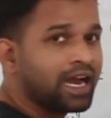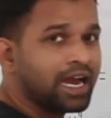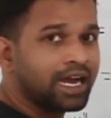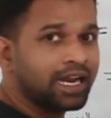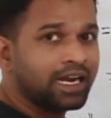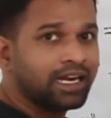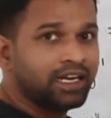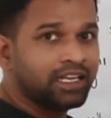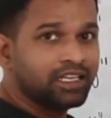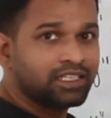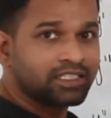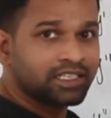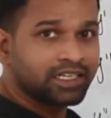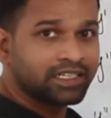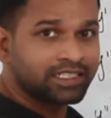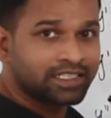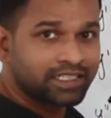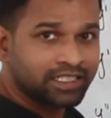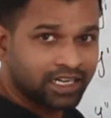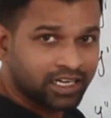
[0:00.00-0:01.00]
and it's
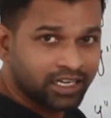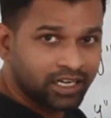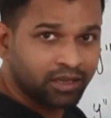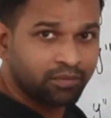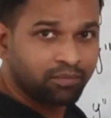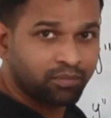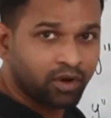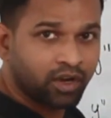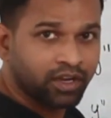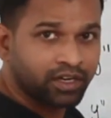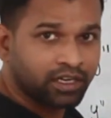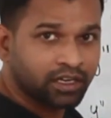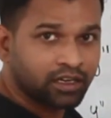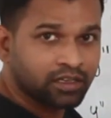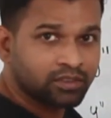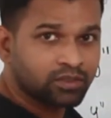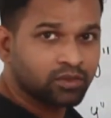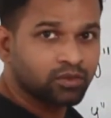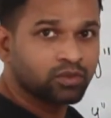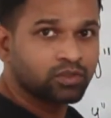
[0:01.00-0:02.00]
a turning point
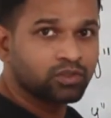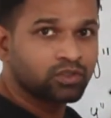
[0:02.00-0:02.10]
also.